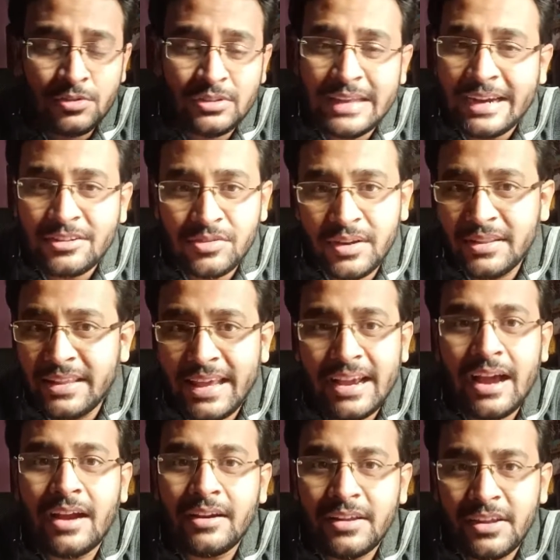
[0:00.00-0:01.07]
So that's why
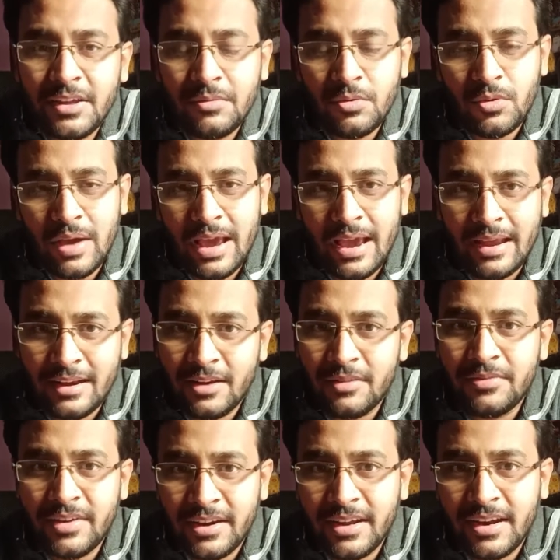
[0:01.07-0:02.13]
they can't give you
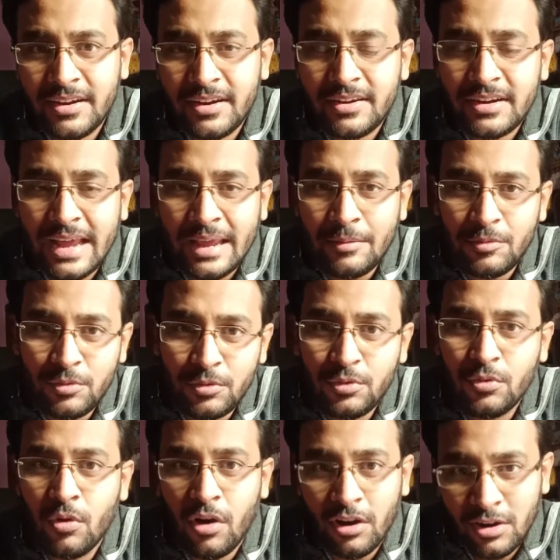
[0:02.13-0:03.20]
enough dedicated time to
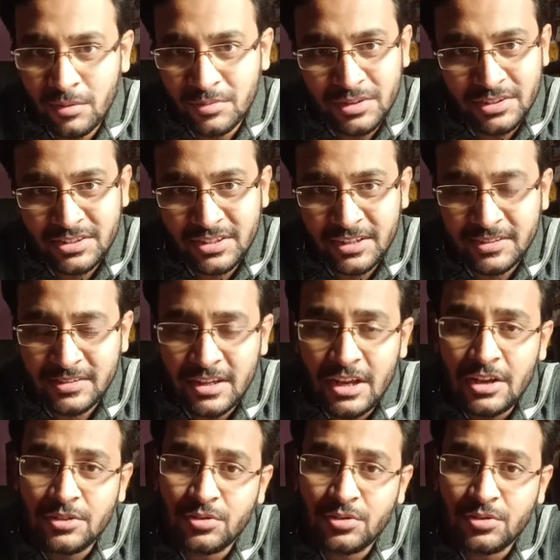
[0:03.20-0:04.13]
do all of these things.